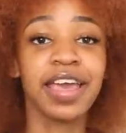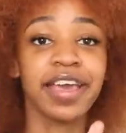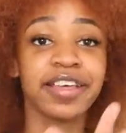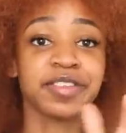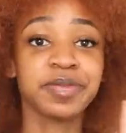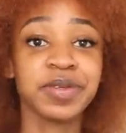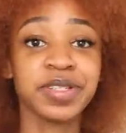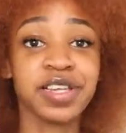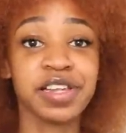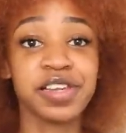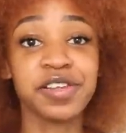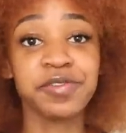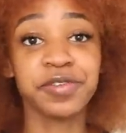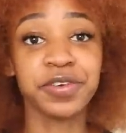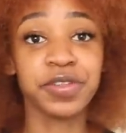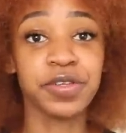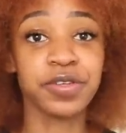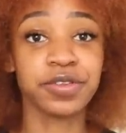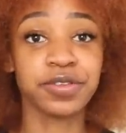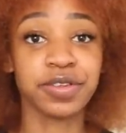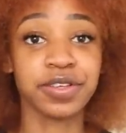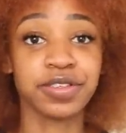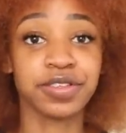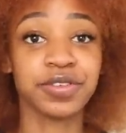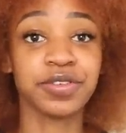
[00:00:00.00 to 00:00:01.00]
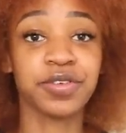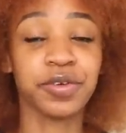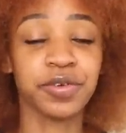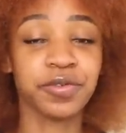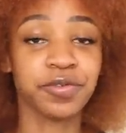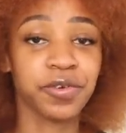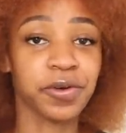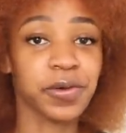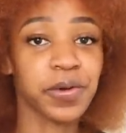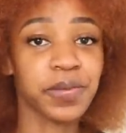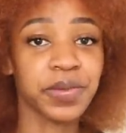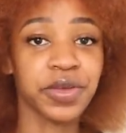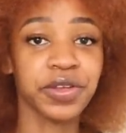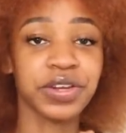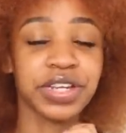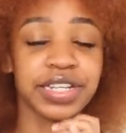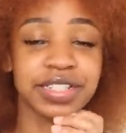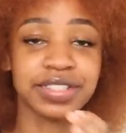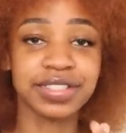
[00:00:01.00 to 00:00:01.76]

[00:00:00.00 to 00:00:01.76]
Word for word: especially for those ones who don't follow me on